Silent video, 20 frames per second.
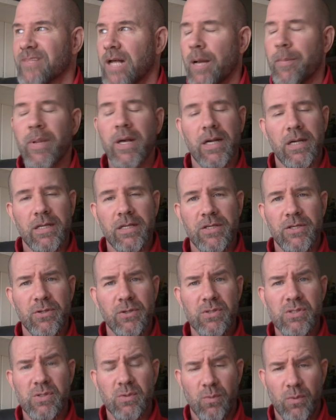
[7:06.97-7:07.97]
I'm not going to
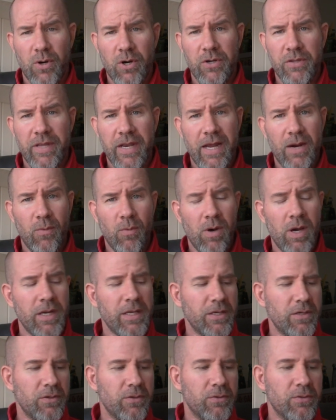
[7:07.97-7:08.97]
use the word that I want
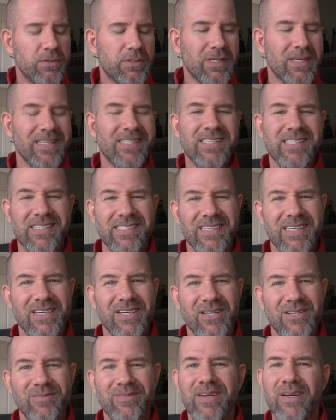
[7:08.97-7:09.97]
to use, it's
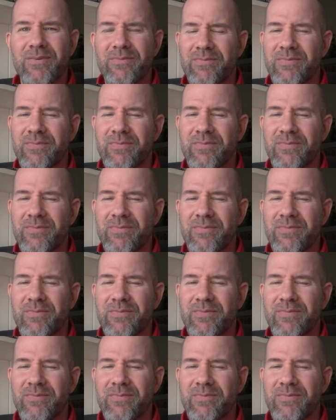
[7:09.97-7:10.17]
still